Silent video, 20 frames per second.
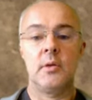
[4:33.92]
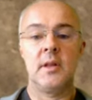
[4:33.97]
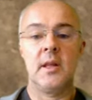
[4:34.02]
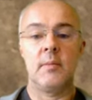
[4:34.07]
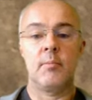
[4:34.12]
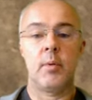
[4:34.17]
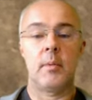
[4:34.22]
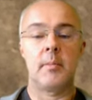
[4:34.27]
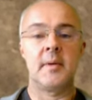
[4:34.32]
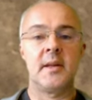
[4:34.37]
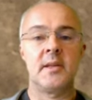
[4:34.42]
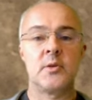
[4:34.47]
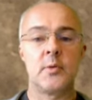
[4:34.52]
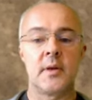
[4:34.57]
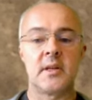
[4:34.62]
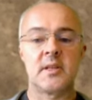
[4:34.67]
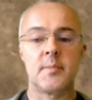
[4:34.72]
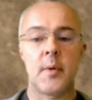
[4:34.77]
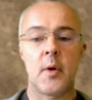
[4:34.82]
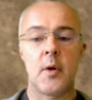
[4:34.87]
need, probably need to
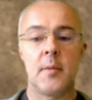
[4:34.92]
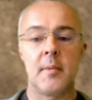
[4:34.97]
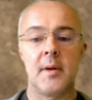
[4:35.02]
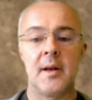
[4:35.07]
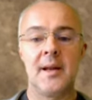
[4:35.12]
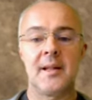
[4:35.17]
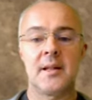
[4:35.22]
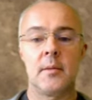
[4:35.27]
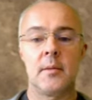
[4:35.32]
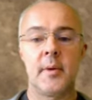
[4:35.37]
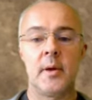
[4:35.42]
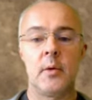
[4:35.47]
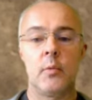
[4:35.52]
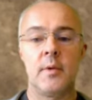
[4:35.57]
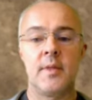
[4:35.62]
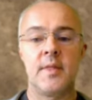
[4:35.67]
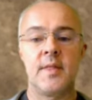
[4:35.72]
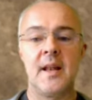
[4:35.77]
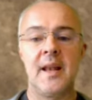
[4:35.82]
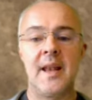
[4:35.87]
experiment a little bit
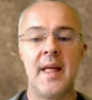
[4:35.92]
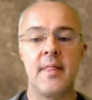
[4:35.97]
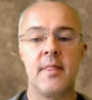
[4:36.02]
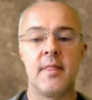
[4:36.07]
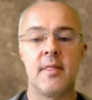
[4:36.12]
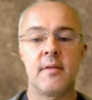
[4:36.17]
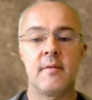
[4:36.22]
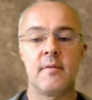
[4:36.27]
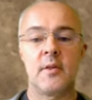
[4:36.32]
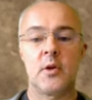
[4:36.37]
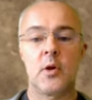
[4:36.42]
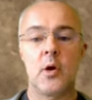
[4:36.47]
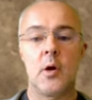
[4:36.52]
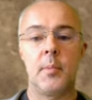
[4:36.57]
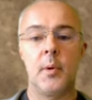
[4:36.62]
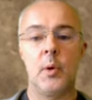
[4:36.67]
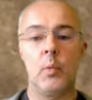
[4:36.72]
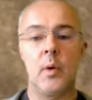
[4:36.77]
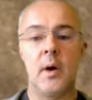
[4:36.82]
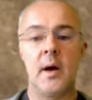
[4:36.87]
with the length of the
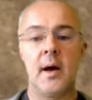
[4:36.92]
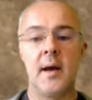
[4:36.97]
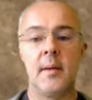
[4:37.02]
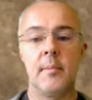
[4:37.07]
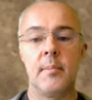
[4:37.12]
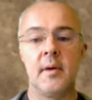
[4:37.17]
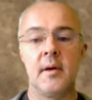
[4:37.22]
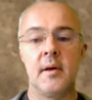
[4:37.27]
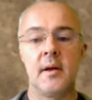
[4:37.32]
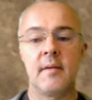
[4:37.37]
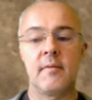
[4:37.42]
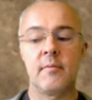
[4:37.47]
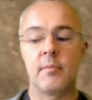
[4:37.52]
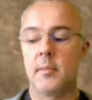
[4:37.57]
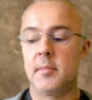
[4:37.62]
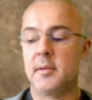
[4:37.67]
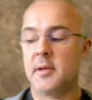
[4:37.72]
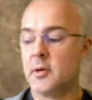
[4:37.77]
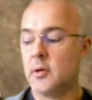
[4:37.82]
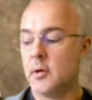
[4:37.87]
copper wire, but I've
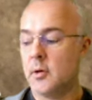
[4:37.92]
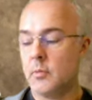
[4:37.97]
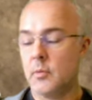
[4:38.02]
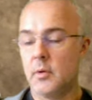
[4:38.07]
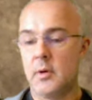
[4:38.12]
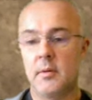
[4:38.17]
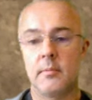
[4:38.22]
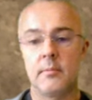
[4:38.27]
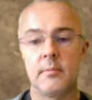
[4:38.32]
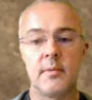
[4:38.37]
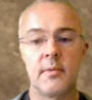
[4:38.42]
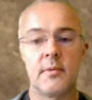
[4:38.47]
probably got, what,